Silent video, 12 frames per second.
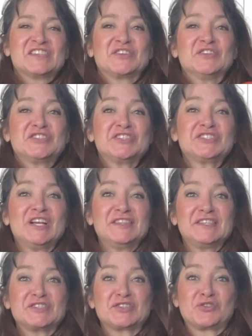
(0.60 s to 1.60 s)
So I just got
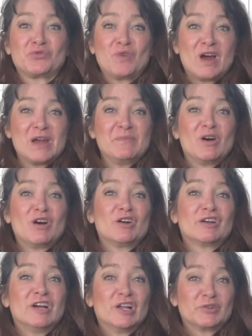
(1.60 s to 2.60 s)
this Grime
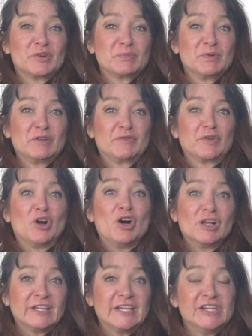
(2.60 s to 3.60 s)
Art Coloring Book for
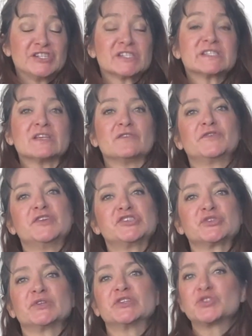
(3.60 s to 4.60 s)
all ages,
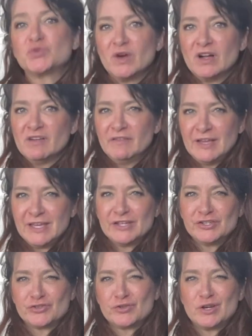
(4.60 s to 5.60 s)
featuring 12
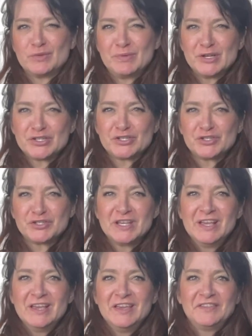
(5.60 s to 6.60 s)
hand-drawn pictures
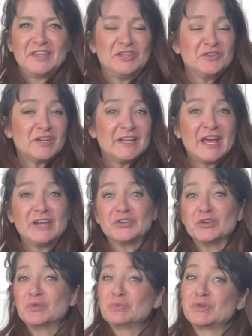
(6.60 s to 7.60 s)
that you can add your
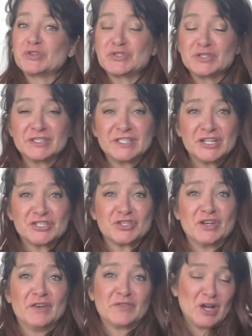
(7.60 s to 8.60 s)
own personal touch
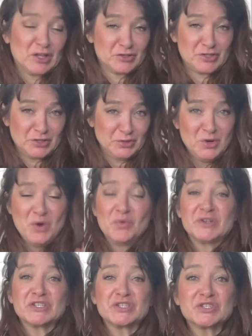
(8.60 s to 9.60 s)
of color to,
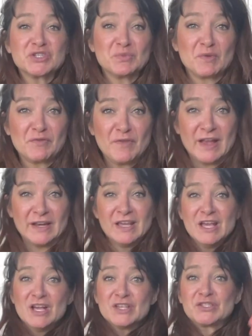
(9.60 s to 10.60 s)
which is super fun.
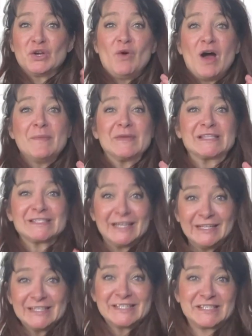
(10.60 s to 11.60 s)
So I'm
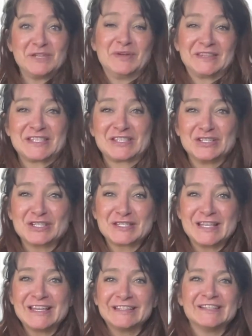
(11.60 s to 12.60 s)
excited to see what this looks
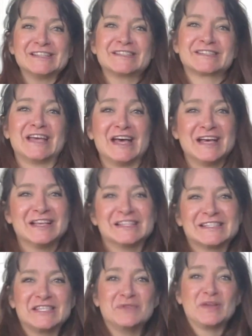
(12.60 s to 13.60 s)
like. Let's
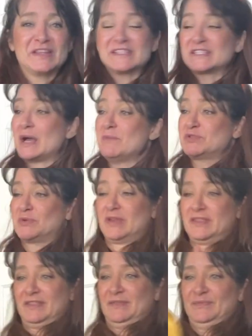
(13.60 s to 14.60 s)
see what this comes with.